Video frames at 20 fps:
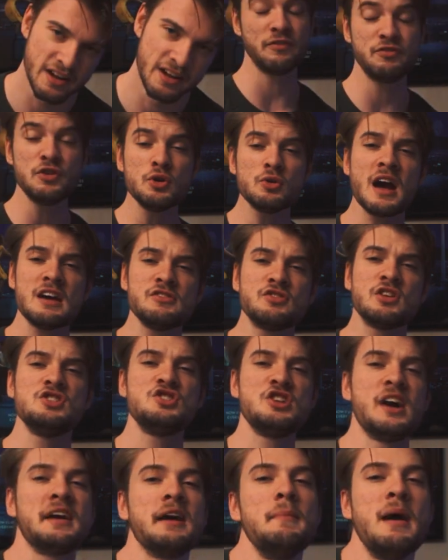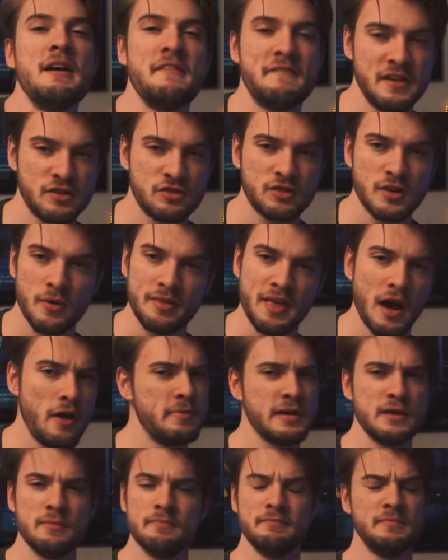If you guys could check out my VSCO, that
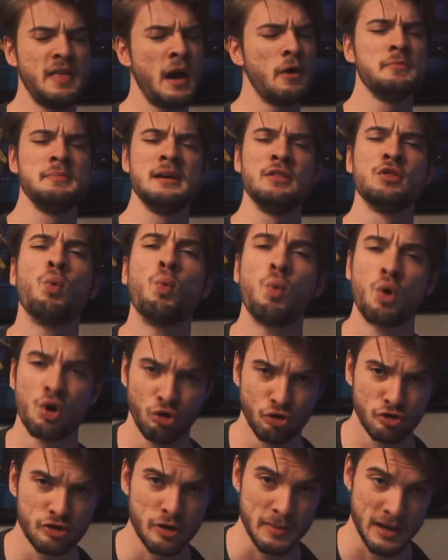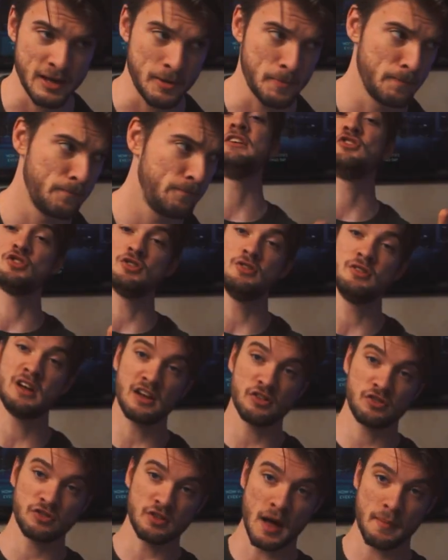would be that would mean the world to me. Make sure you
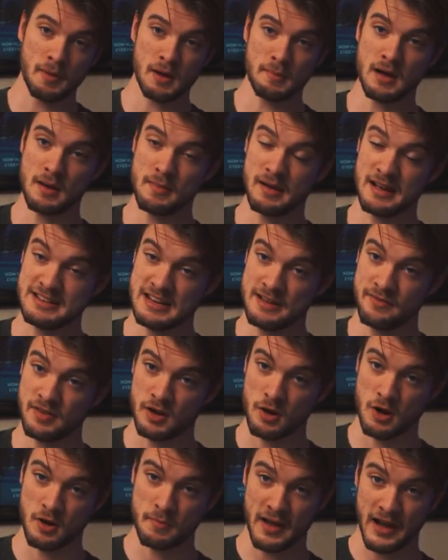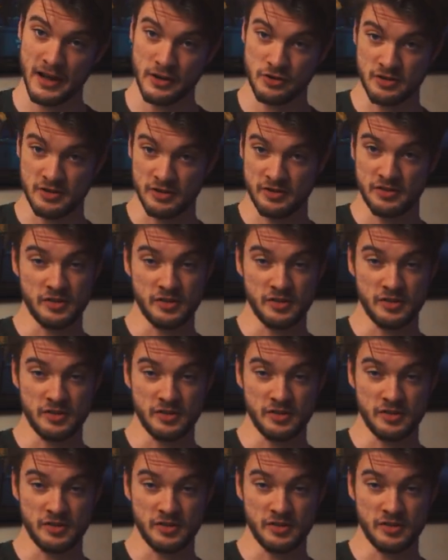guys stop on by my DeviantArt page to